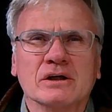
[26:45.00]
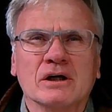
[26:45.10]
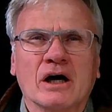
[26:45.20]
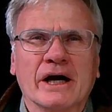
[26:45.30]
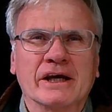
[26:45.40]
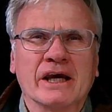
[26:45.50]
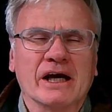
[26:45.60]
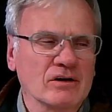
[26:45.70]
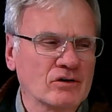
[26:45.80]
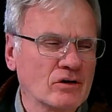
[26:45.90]
I
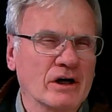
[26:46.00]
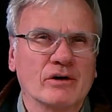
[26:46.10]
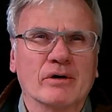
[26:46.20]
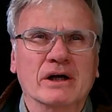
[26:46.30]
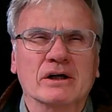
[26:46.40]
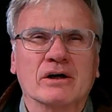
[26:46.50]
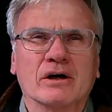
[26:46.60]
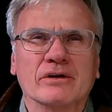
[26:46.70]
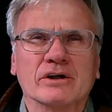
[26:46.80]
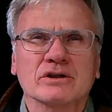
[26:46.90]
can't draw directly
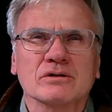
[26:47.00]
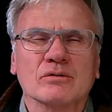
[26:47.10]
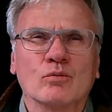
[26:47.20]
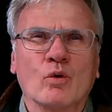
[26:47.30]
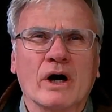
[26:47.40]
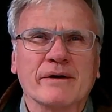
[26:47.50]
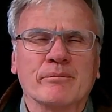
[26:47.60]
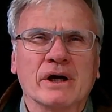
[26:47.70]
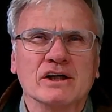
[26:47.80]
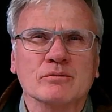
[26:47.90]
on this white
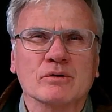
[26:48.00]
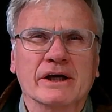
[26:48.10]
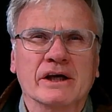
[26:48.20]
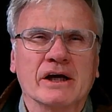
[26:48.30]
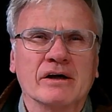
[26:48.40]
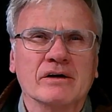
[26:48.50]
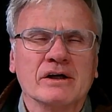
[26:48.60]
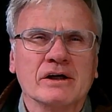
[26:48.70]
page, but I can